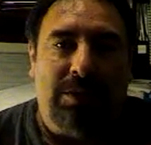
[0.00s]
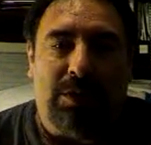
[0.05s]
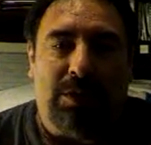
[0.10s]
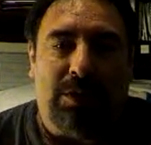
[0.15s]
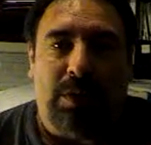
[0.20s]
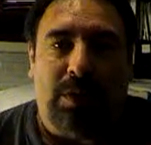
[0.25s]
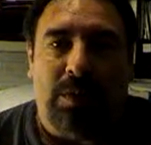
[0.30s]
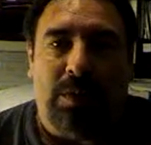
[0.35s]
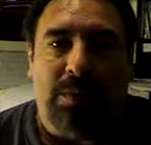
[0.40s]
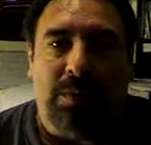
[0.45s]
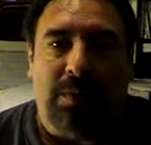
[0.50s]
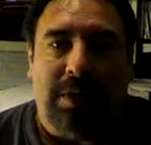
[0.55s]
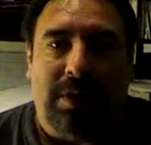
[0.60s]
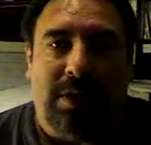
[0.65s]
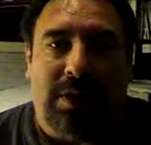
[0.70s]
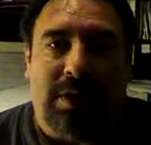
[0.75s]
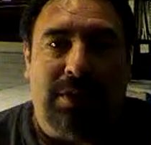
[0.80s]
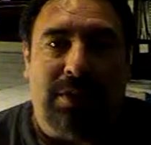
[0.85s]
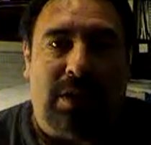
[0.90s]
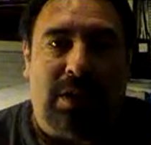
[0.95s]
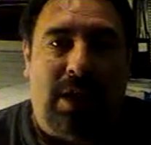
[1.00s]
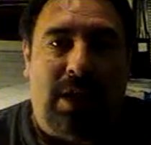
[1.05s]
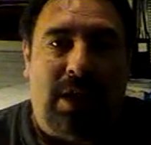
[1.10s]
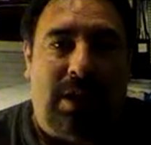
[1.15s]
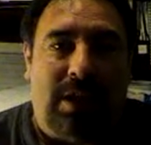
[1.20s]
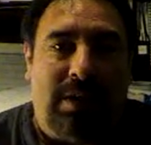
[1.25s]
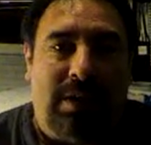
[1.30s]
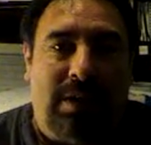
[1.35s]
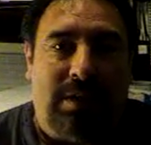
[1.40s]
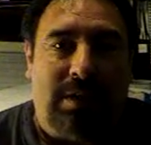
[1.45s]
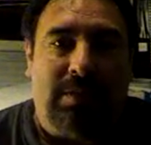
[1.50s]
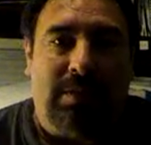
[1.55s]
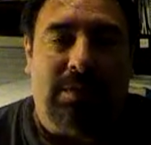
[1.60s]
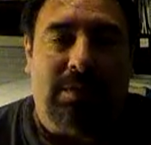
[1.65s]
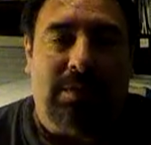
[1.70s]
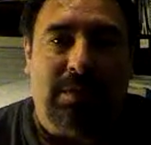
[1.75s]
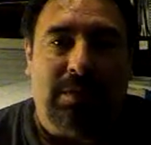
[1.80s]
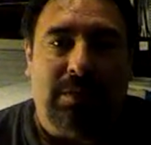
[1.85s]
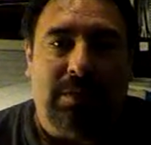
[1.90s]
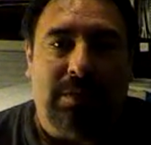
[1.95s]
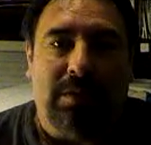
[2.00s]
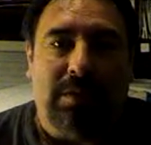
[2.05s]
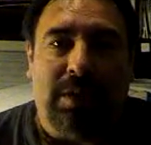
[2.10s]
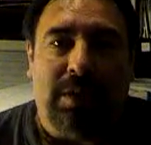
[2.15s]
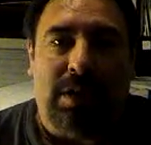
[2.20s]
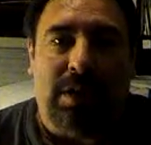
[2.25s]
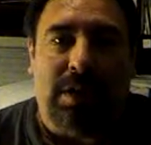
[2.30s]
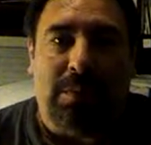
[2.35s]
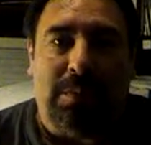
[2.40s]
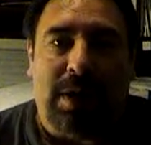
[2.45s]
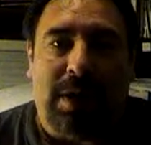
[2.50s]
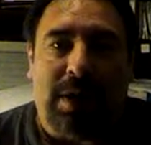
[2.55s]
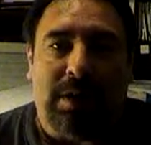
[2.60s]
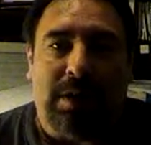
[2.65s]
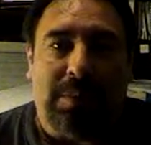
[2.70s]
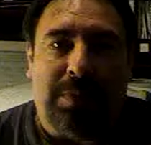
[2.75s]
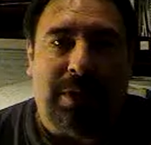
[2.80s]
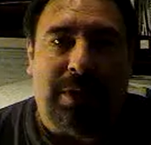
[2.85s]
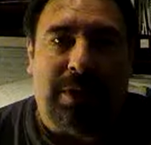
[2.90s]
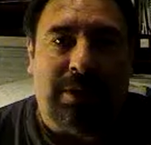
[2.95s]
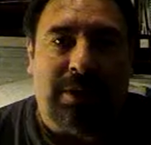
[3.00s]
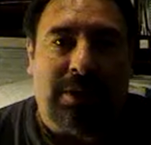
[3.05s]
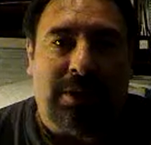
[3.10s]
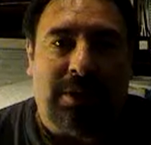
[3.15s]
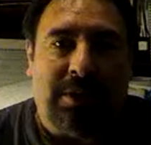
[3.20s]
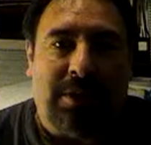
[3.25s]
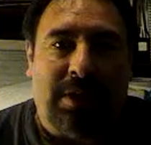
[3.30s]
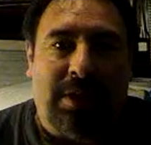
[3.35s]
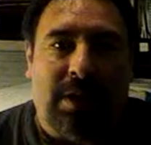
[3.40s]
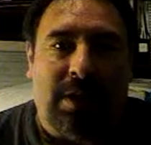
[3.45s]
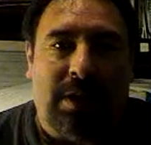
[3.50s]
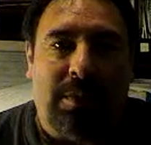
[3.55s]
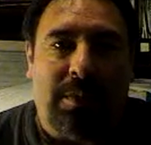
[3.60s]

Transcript: so there is a lot of good harmonica players out there.